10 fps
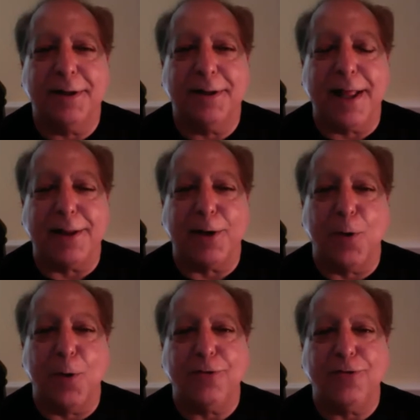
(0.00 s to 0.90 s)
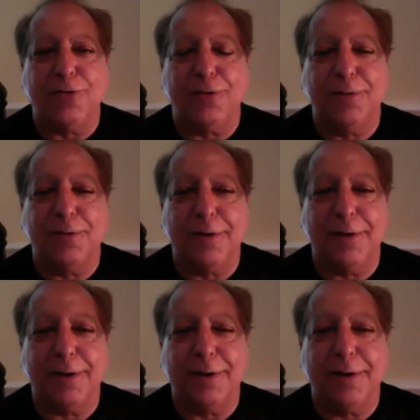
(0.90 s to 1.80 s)
that the goats
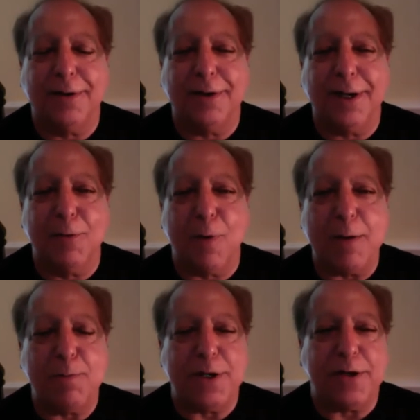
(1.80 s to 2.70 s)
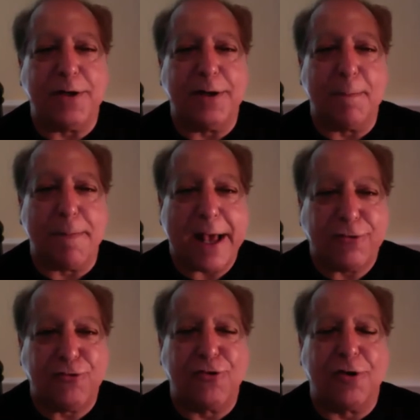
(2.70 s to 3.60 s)
in one particular
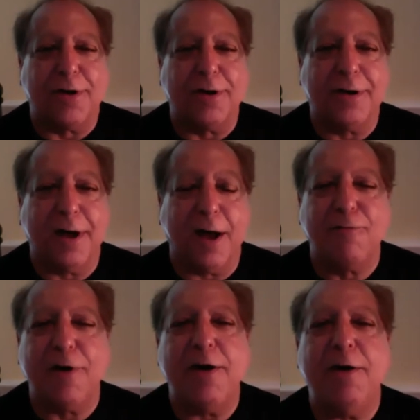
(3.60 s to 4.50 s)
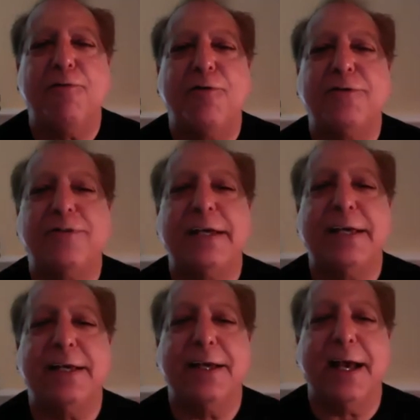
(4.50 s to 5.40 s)
pasture are very
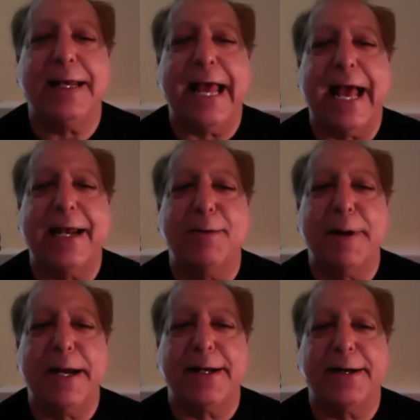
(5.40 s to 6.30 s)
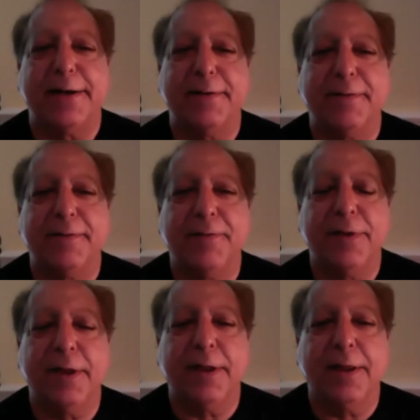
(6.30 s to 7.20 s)
frisky and animated.
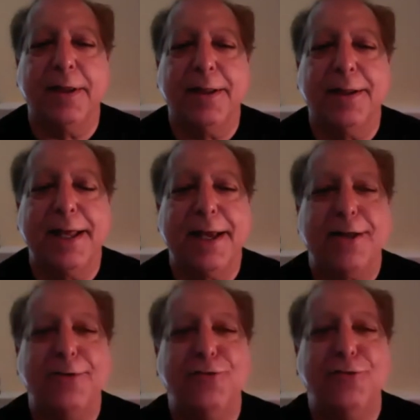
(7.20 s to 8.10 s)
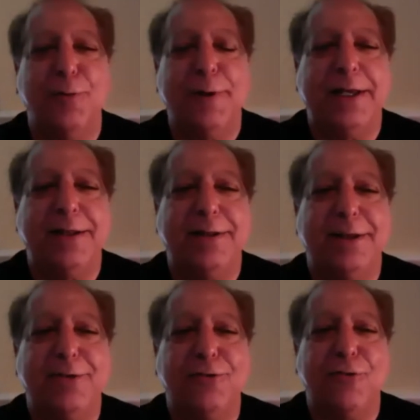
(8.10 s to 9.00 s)
They're consuming
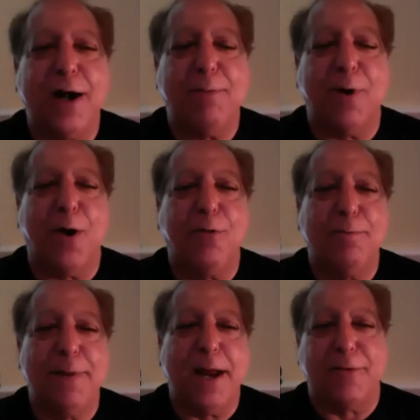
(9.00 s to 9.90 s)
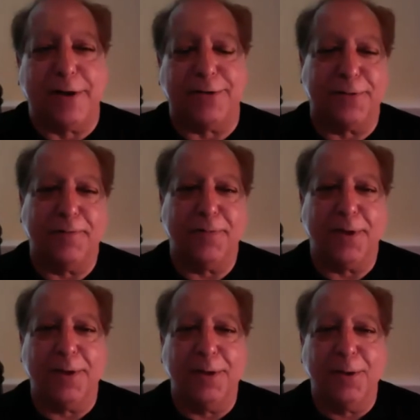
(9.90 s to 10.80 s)
these red brown berries.
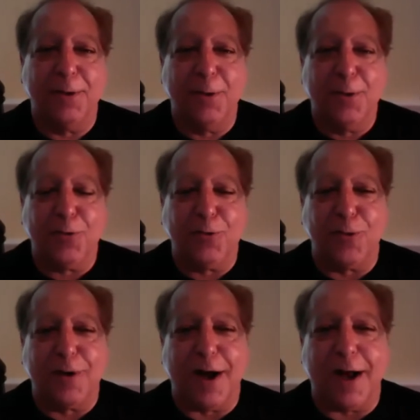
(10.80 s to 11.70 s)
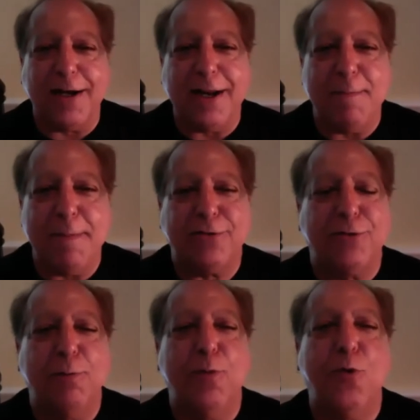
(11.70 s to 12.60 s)
So Kaldi
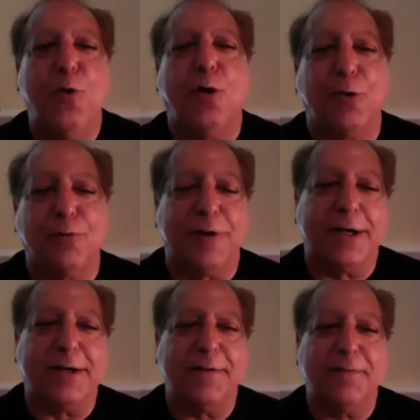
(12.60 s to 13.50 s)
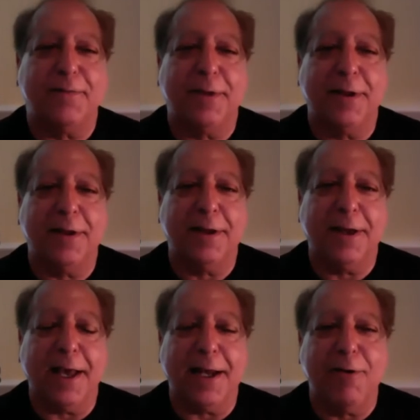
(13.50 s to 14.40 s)
makes a brew out of it
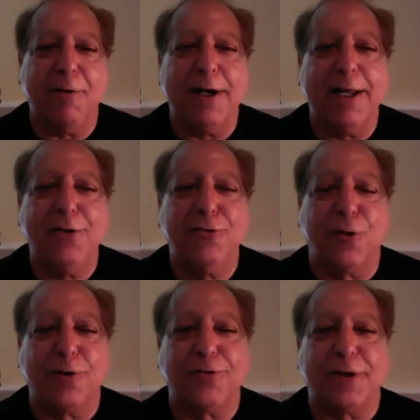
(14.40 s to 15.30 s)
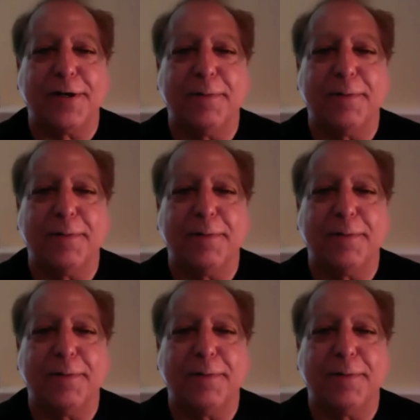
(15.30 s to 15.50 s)
and he really enjoys it.